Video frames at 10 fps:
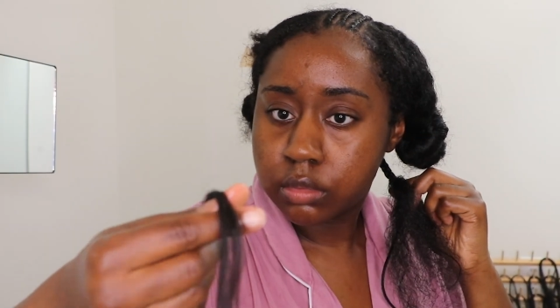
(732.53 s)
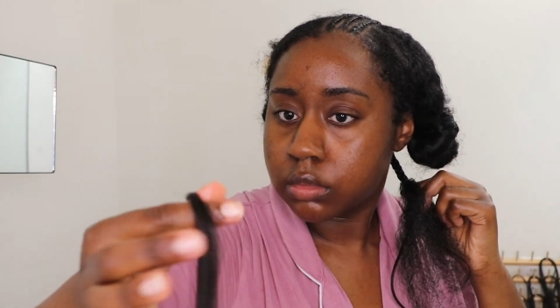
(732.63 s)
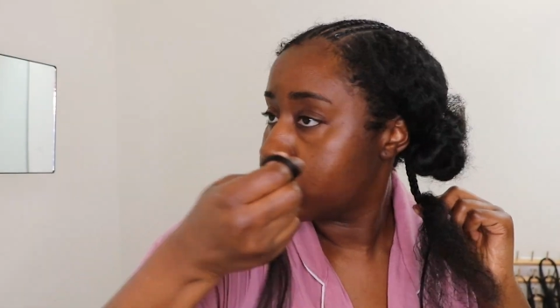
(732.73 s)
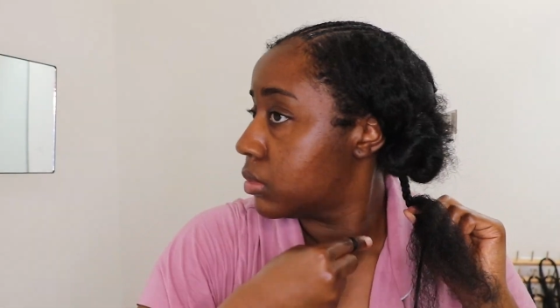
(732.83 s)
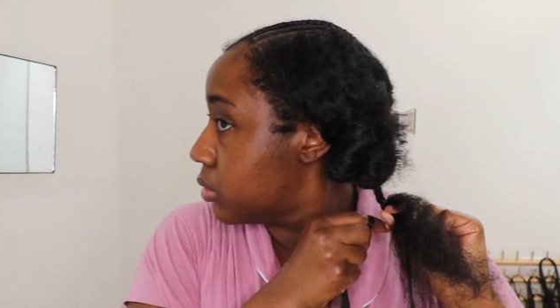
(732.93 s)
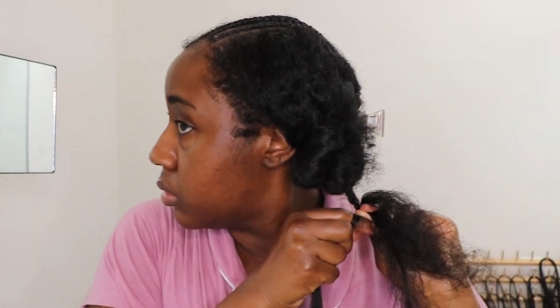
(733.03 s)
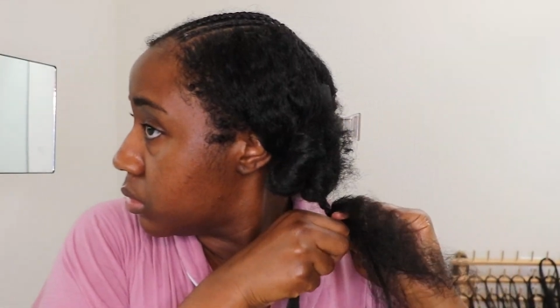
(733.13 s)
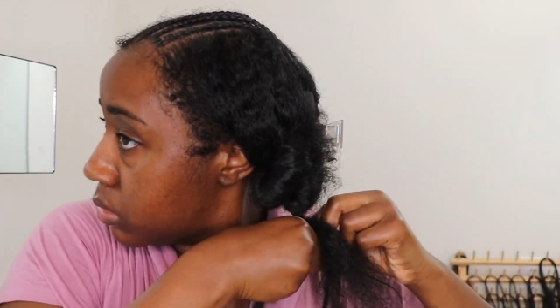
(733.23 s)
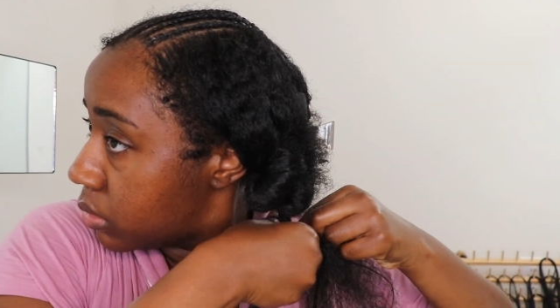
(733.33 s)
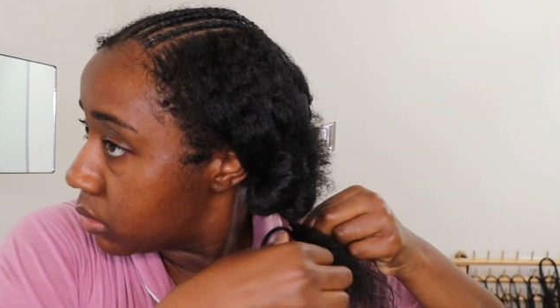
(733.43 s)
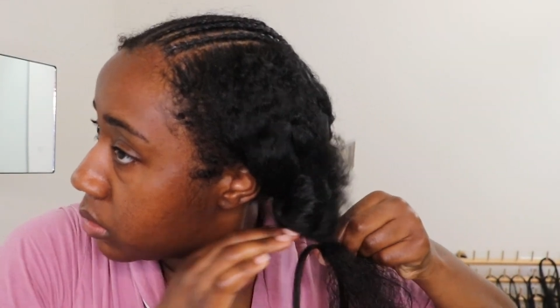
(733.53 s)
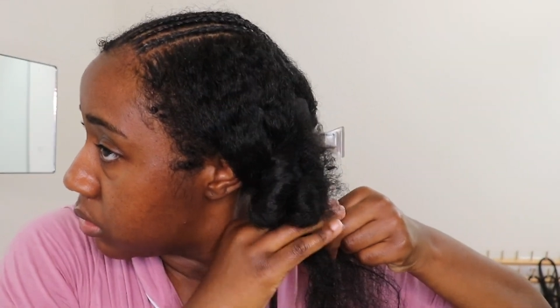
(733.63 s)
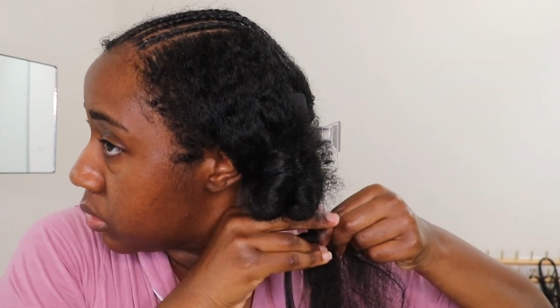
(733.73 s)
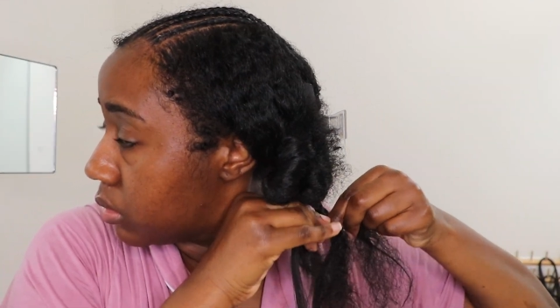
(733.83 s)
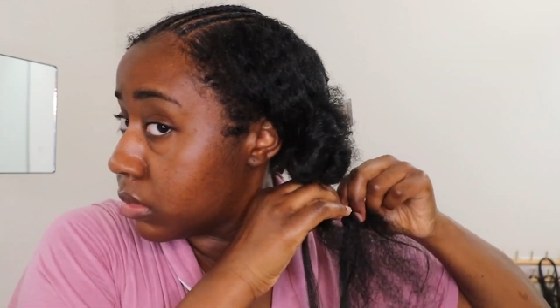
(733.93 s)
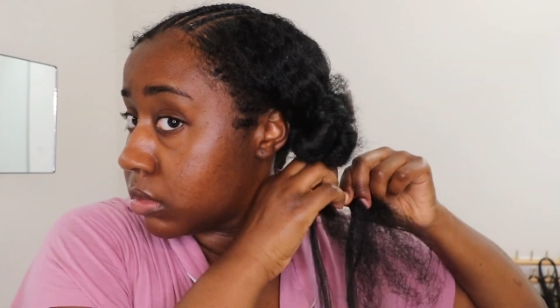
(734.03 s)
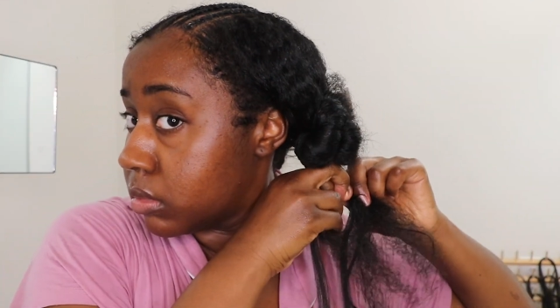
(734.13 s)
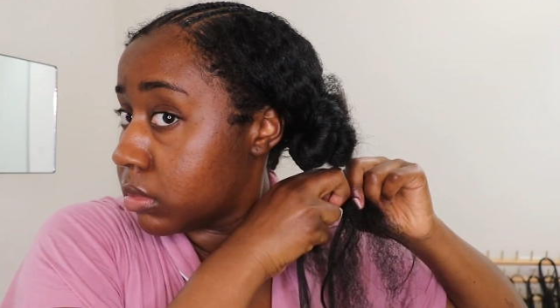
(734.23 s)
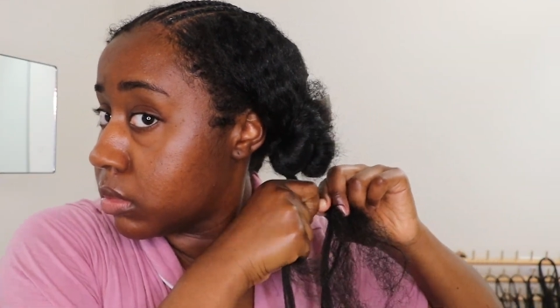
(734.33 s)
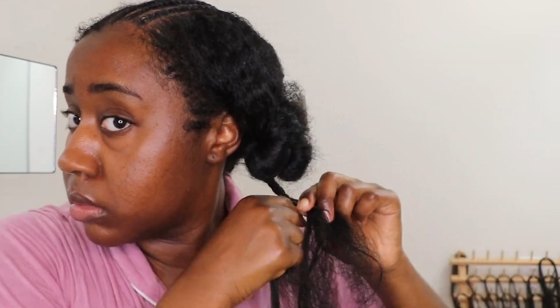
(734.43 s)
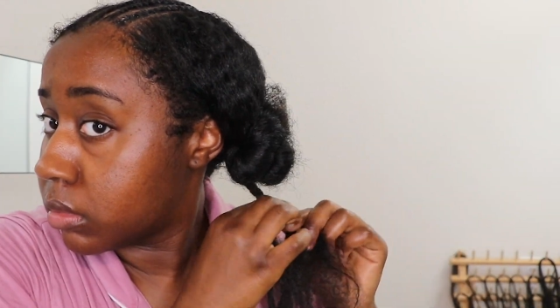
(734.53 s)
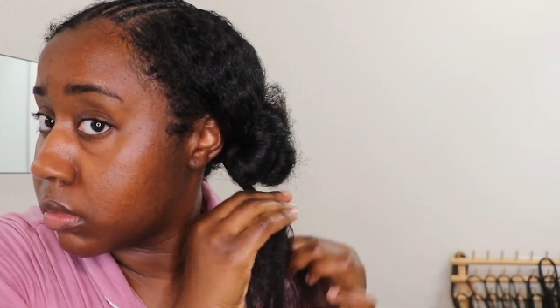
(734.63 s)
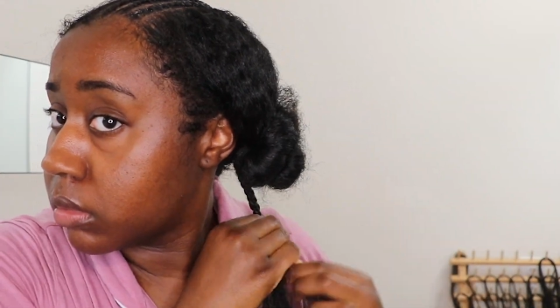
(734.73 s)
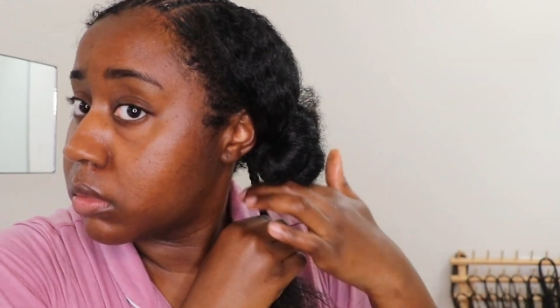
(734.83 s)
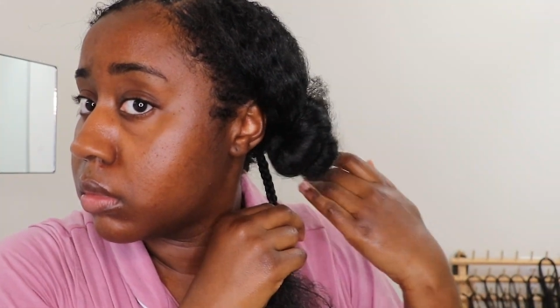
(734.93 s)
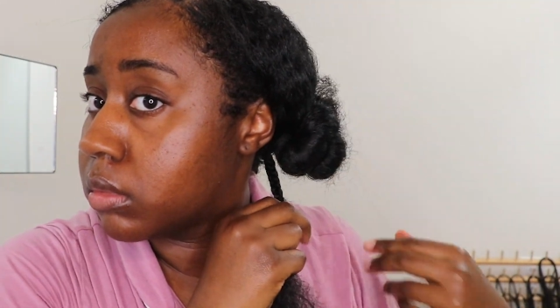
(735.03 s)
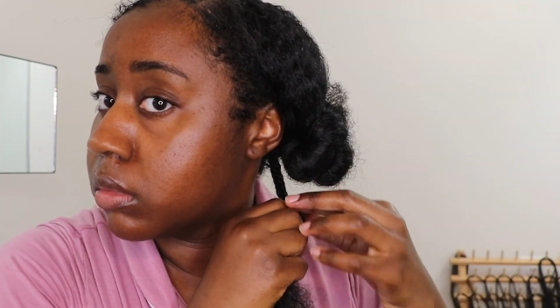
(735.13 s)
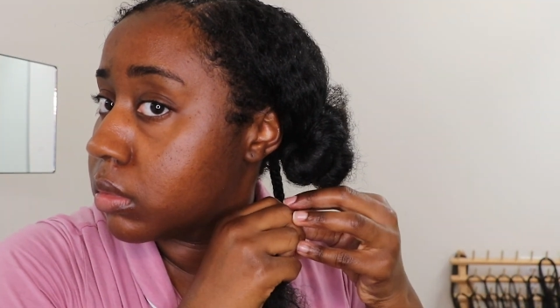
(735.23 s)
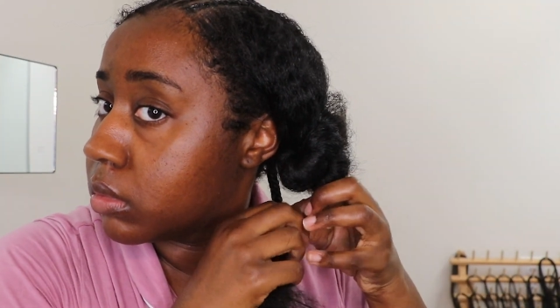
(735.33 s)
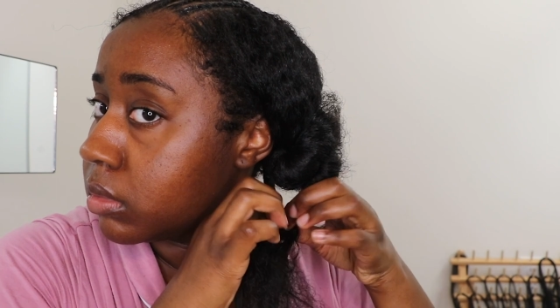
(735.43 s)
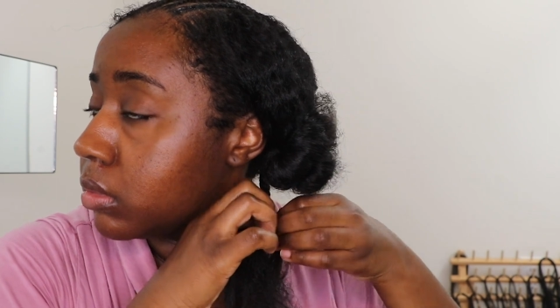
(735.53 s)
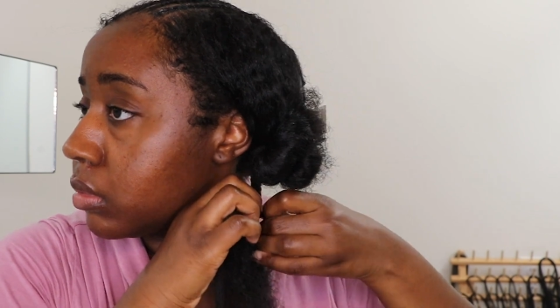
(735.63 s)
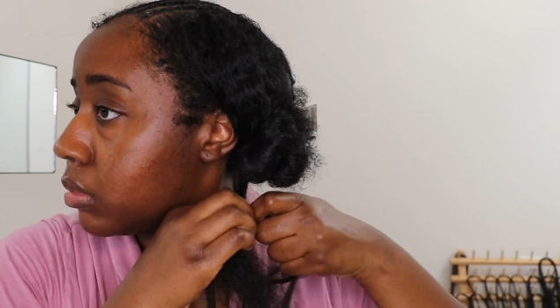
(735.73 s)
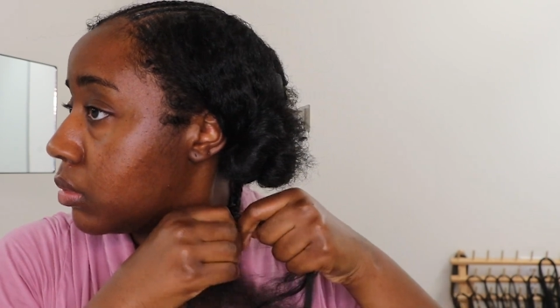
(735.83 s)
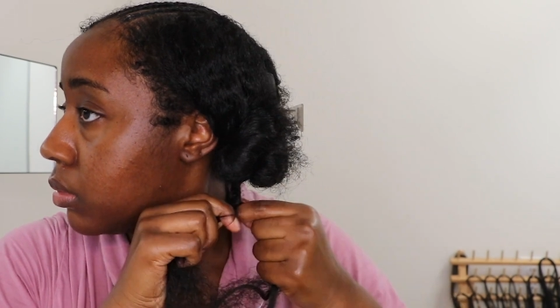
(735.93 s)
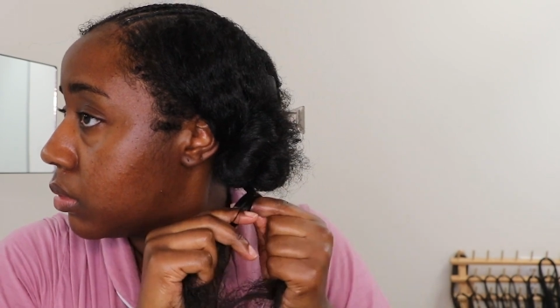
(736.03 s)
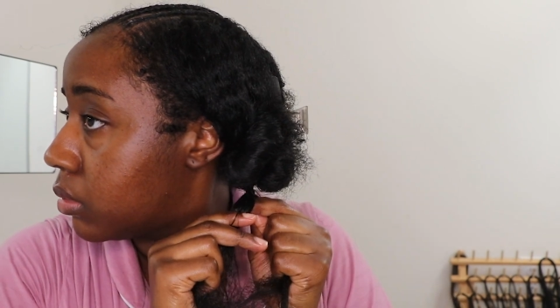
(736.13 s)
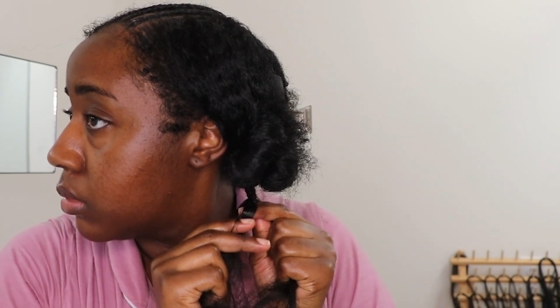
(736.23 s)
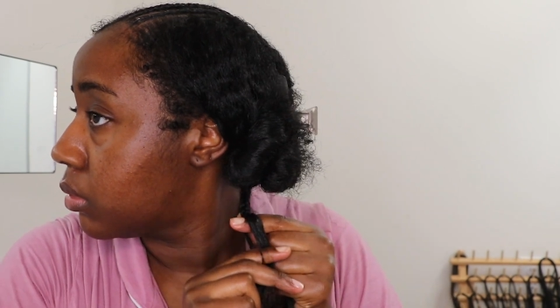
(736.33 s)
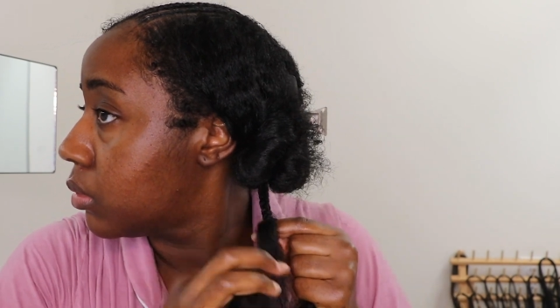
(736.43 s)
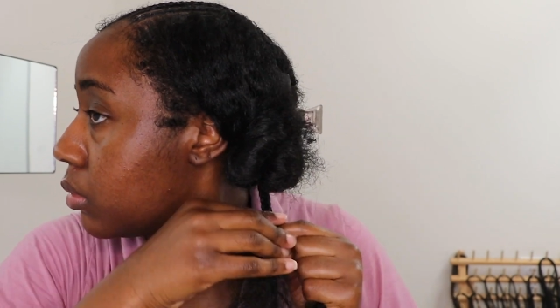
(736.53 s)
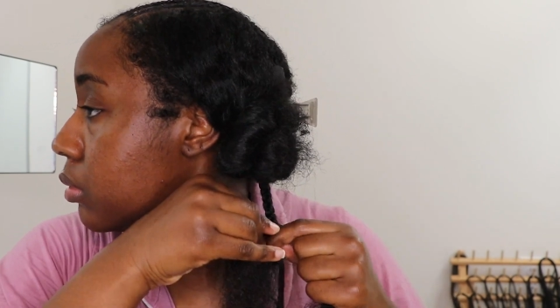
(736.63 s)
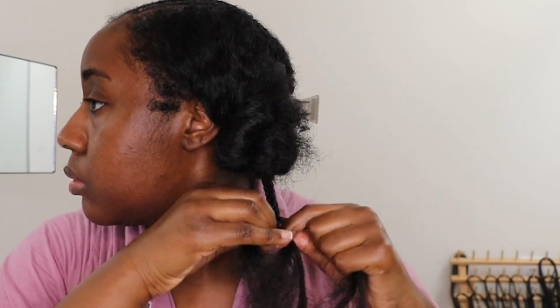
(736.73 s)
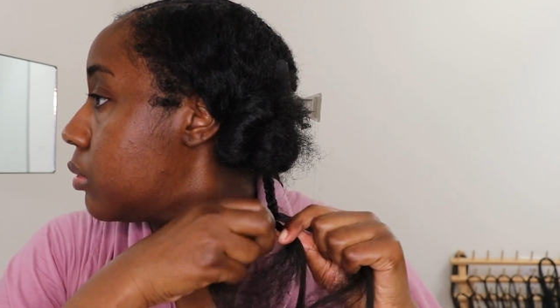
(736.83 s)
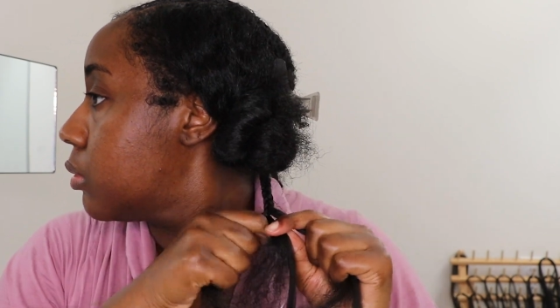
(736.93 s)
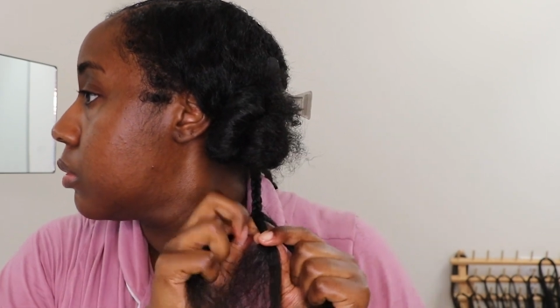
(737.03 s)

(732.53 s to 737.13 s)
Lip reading: But yeah, so I'm finally adding another piece the same way, again